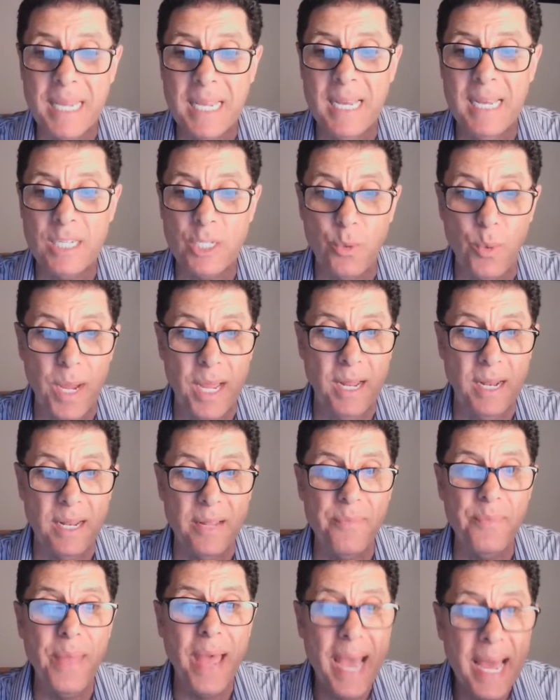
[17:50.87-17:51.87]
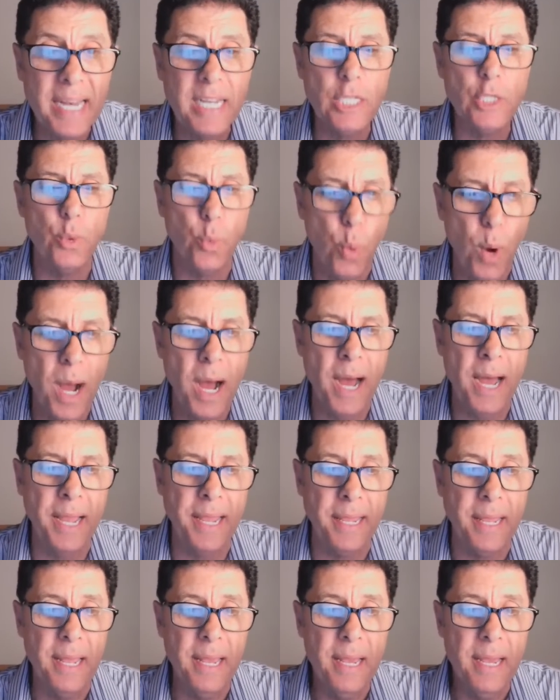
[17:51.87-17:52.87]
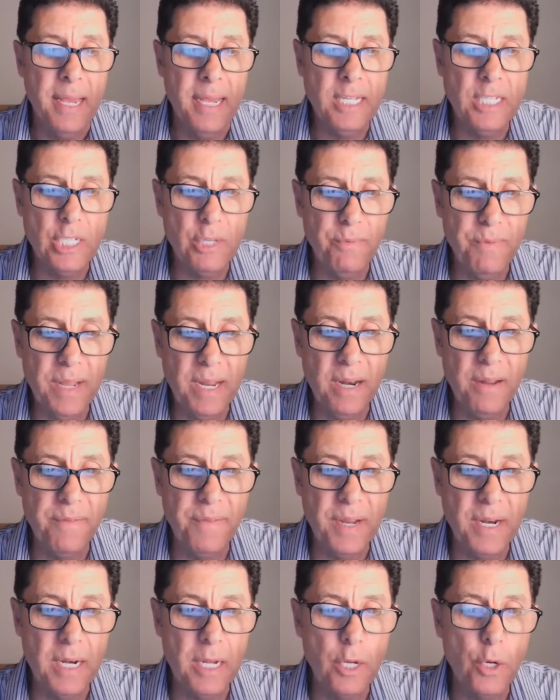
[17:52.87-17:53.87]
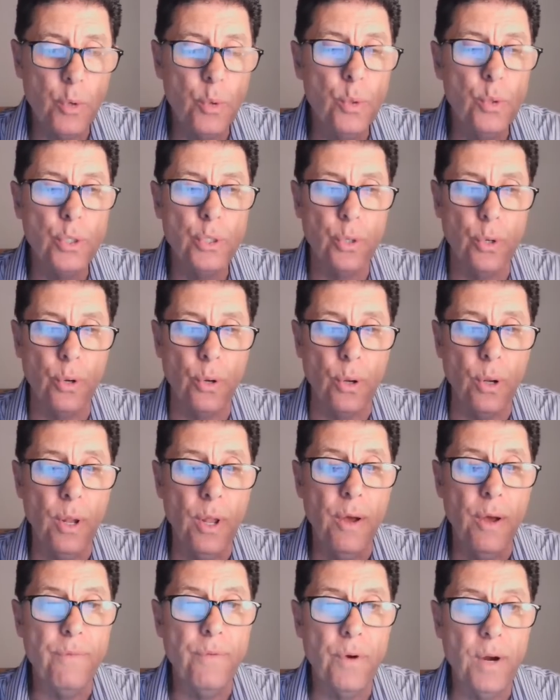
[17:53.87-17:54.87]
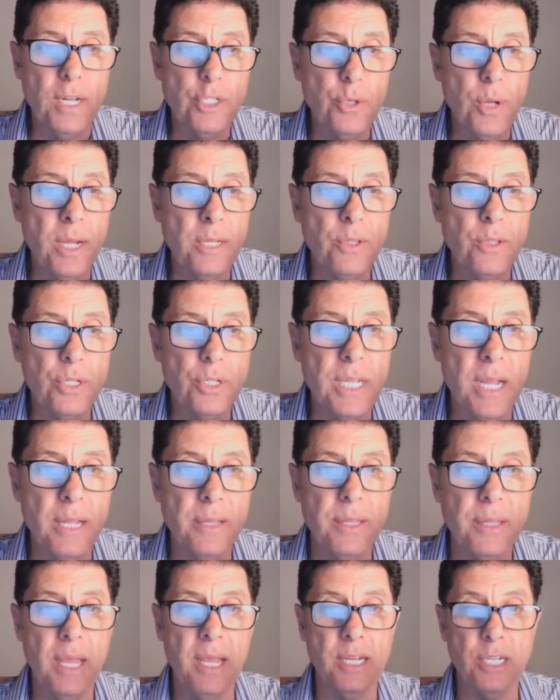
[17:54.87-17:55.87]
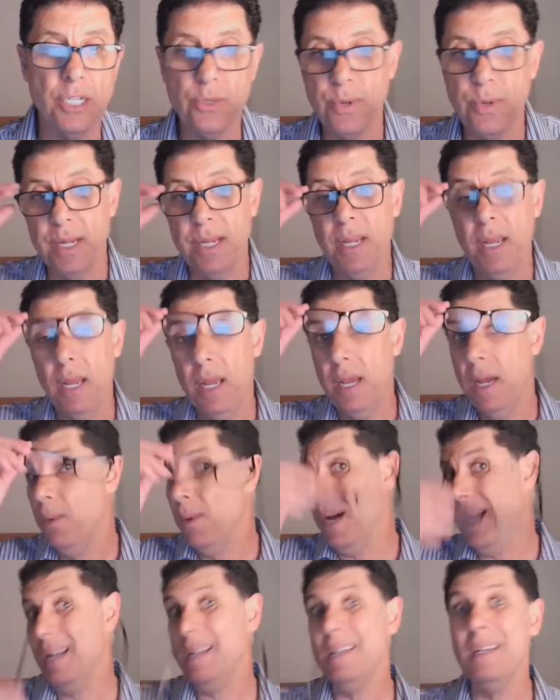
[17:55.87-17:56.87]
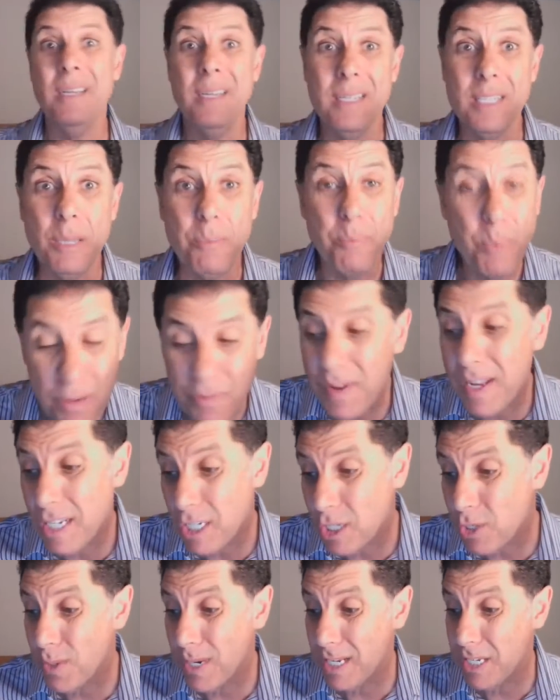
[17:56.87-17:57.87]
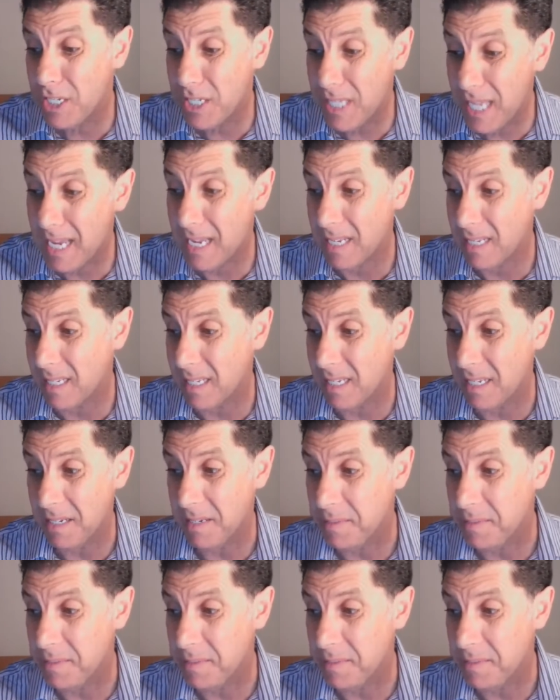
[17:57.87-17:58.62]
as well. That is why it's very, very crucial for us to understand the history. Well, the brief history is this.